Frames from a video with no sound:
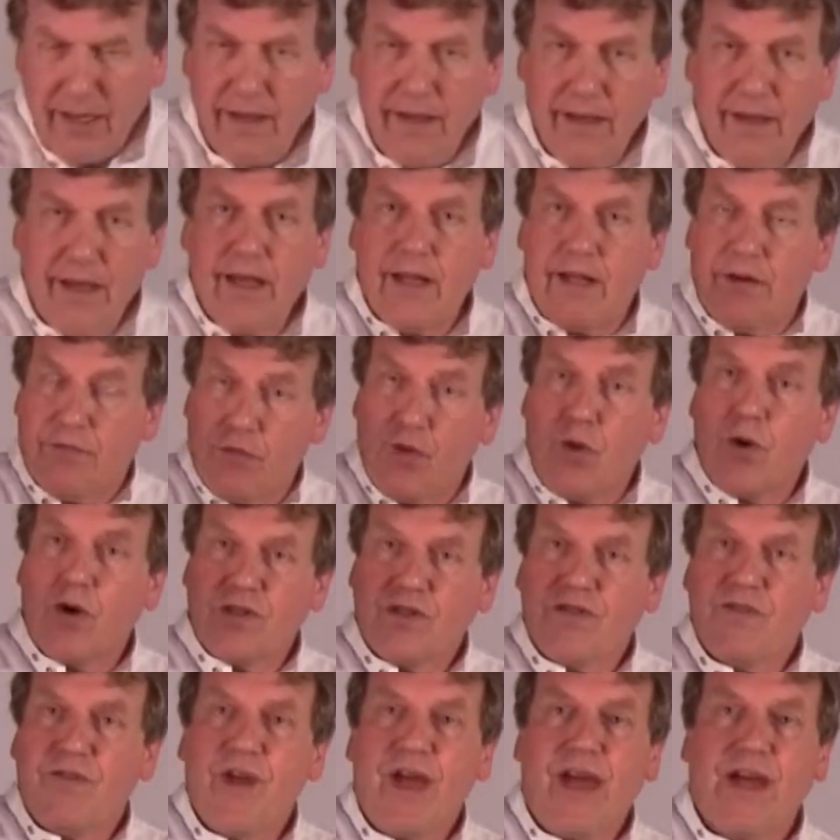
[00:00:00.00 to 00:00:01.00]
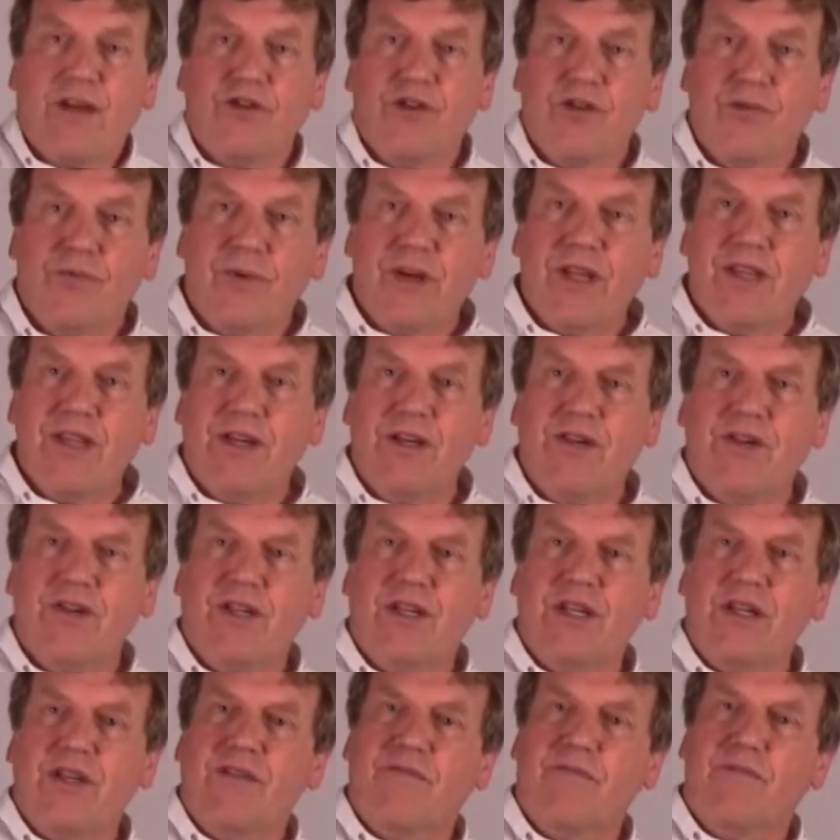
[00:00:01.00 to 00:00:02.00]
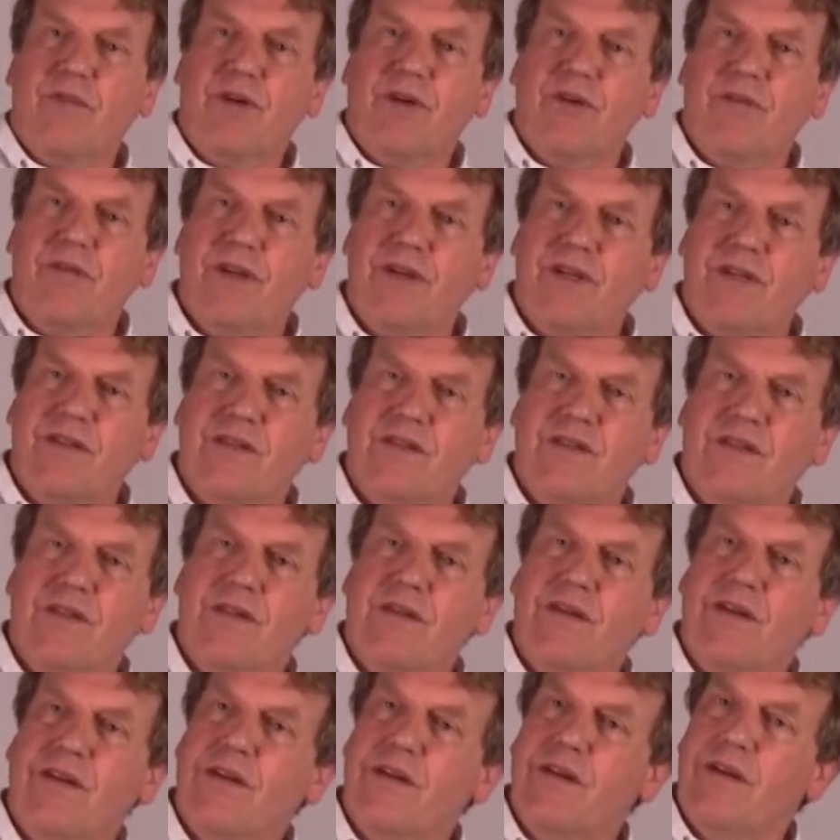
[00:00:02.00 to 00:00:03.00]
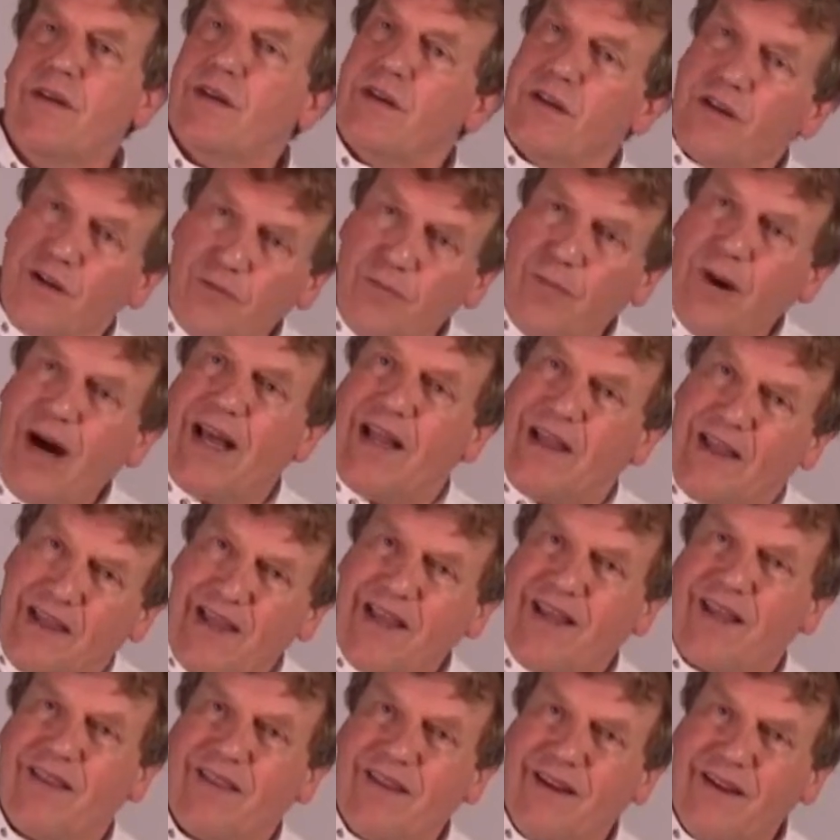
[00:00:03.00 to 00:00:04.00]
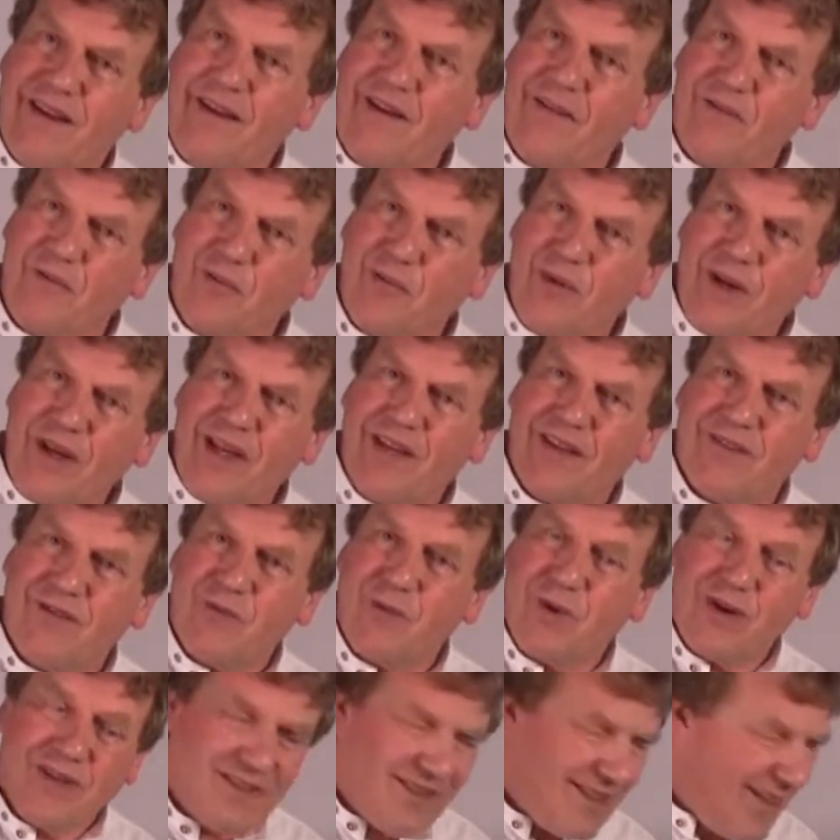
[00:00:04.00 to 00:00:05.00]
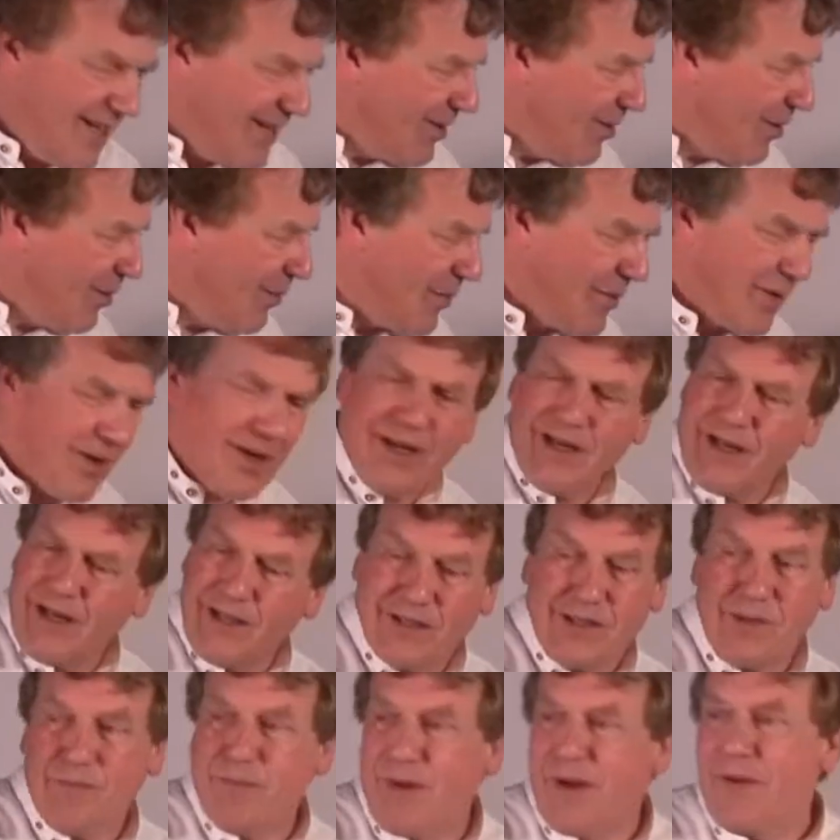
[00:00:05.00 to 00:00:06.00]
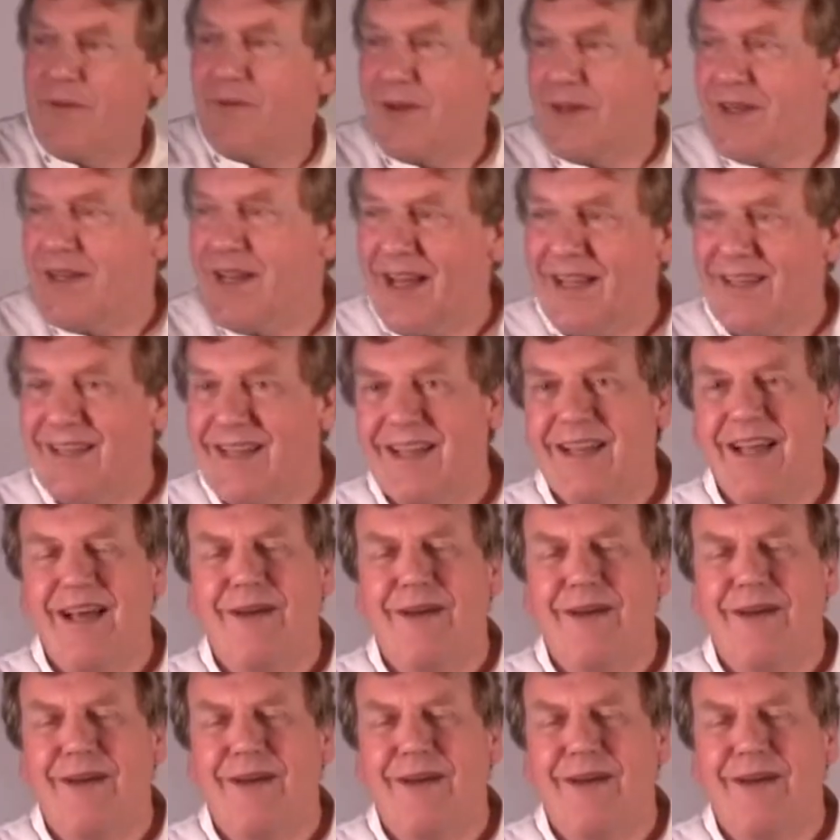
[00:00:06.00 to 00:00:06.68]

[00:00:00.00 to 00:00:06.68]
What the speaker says: And of course, if you actually read the Critique of Pure Reason, you might think that as we get towards the end of the book, it gets a bit redundant.